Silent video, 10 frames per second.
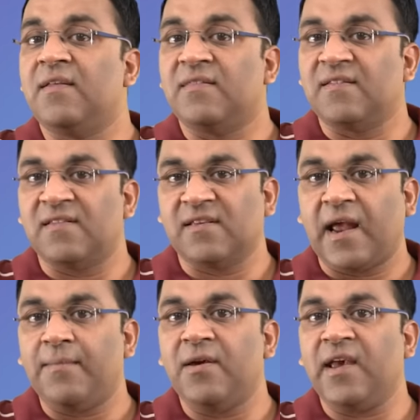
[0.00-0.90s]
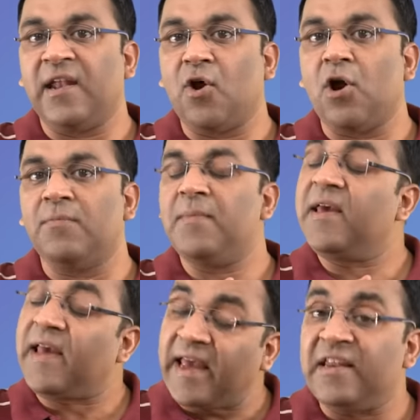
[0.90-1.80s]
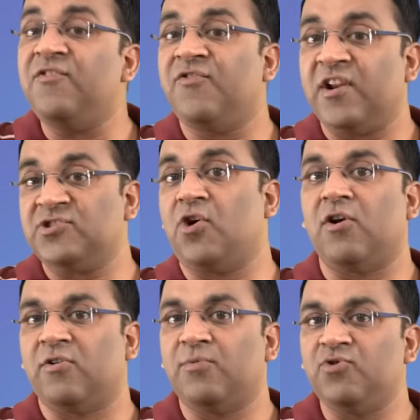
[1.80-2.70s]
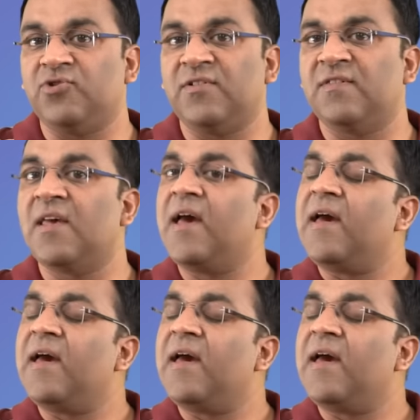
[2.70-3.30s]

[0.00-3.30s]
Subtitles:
The subscriber cannot make any fresh contributions.